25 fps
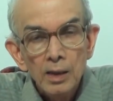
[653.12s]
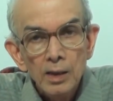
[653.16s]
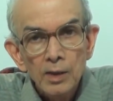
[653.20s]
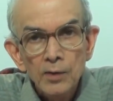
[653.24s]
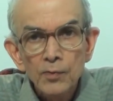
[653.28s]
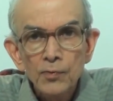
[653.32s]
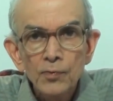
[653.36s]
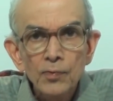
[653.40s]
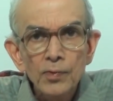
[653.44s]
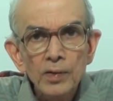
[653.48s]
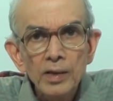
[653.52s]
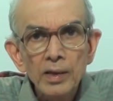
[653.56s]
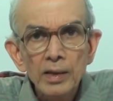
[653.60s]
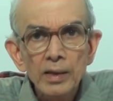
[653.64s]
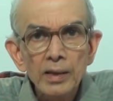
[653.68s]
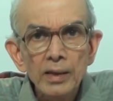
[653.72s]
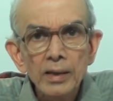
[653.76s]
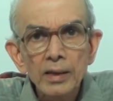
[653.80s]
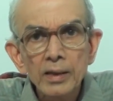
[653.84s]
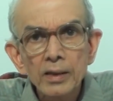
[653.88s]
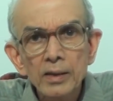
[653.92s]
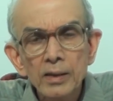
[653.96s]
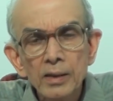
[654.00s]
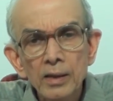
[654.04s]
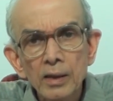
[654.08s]
If we
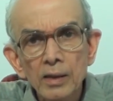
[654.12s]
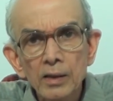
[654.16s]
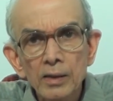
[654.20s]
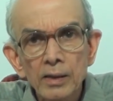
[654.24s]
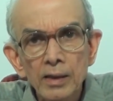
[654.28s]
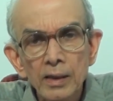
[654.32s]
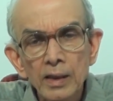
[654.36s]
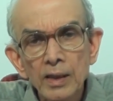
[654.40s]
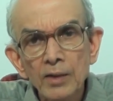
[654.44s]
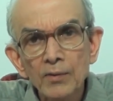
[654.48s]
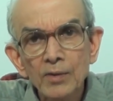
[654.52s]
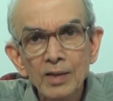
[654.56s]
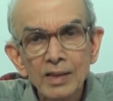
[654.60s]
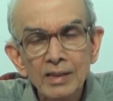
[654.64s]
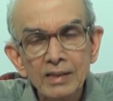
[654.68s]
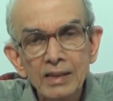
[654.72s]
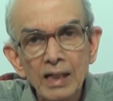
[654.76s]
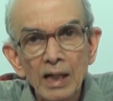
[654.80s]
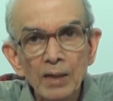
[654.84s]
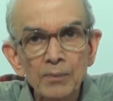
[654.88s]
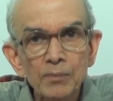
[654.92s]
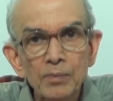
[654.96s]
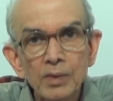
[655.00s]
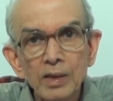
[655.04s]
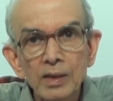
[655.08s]
read the relevant
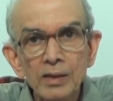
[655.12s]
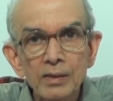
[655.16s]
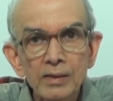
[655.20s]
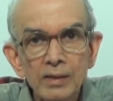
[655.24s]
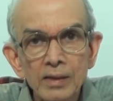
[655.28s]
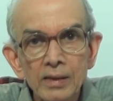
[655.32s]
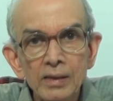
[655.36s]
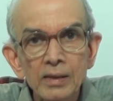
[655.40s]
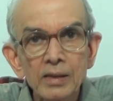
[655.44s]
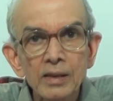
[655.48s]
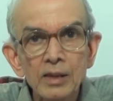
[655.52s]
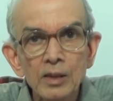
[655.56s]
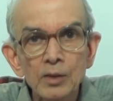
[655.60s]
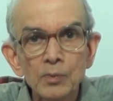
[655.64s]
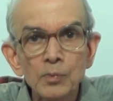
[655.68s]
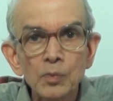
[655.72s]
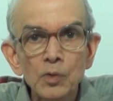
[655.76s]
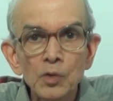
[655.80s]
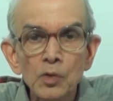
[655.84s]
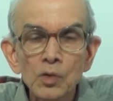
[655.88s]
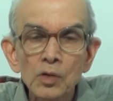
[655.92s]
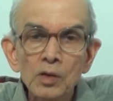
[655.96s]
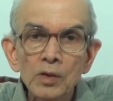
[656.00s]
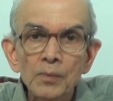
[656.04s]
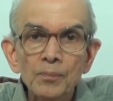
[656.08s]
chapters in this
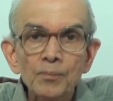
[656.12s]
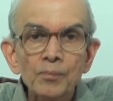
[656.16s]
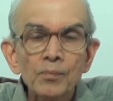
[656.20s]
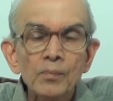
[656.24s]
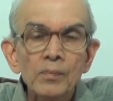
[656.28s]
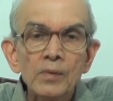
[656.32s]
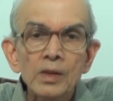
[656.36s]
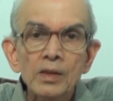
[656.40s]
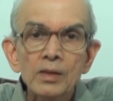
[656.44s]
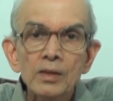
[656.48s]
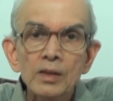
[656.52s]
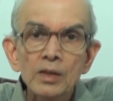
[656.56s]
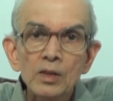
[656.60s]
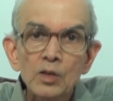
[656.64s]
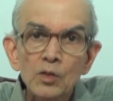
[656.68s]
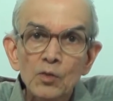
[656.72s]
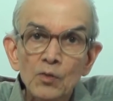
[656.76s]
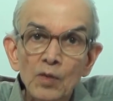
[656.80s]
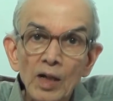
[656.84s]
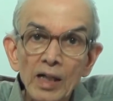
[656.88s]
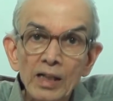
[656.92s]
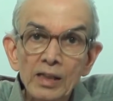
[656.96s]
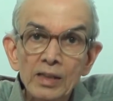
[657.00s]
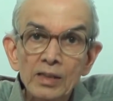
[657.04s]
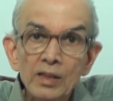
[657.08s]
book, it is
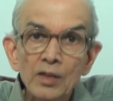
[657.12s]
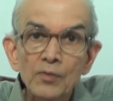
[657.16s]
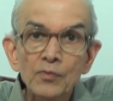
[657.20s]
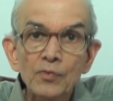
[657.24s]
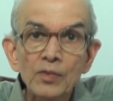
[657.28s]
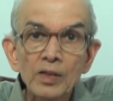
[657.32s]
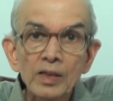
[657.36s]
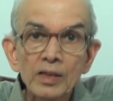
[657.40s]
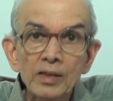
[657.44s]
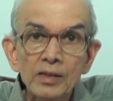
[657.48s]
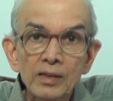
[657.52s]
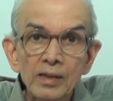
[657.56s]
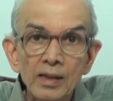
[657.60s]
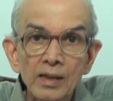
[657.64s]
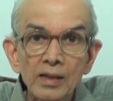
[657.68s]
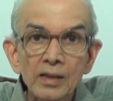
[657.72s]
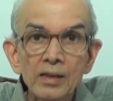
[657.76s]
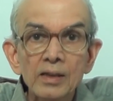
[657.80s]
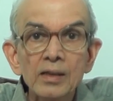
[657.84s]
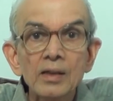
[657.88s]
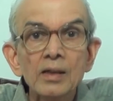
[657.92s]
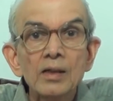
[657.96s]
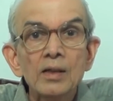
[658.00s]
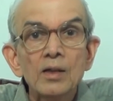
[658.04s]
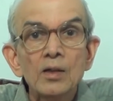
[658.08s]
quite
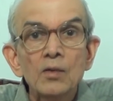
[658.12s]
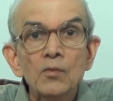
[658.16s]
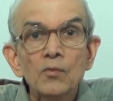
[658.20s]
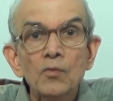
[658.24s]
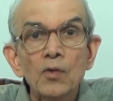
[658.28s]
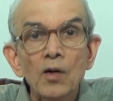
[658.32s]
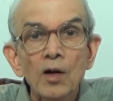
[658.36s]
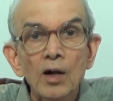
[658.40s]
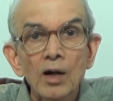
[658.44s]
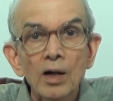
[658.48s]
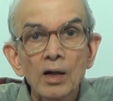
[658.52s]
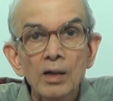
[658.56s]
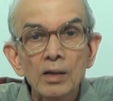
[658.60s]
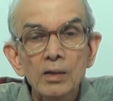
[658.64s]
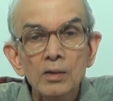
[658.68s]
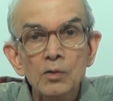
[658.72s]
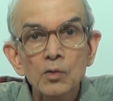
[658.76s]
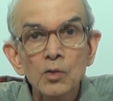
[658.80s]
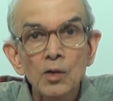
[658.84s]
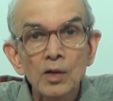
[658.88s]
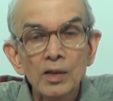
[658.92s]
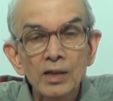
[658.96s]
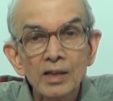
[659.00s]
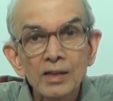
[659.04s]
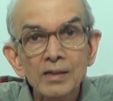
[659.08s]
sufficient to
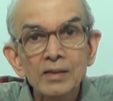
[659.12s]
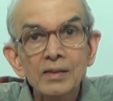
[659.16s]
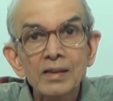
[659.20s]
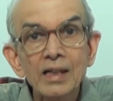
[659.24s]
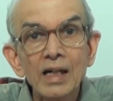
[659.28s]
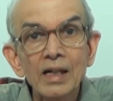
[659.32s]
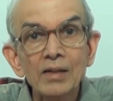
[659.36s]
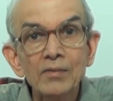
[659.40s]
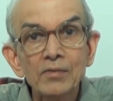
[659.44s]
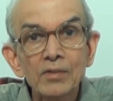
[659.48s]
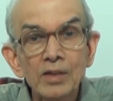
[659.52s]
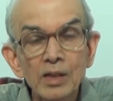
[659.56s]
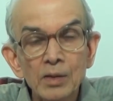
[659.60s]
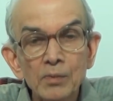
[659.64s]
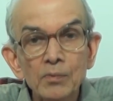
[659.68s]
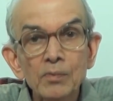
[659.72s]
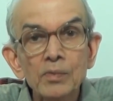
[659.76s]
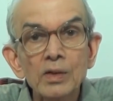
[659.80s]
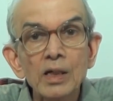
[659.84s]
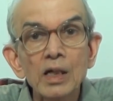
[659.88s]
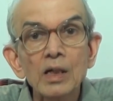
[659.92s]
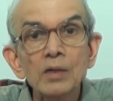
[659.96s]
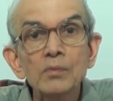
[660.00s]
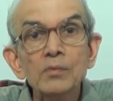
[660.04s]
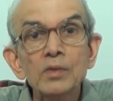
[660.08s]
understand
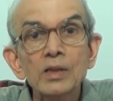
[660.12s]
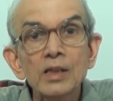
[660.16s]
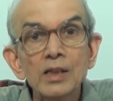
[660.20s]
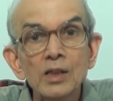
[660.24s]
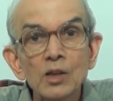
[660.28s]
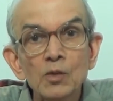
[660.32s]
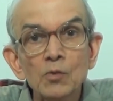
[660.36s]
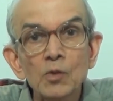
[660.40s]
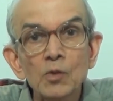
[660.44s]
symptoms in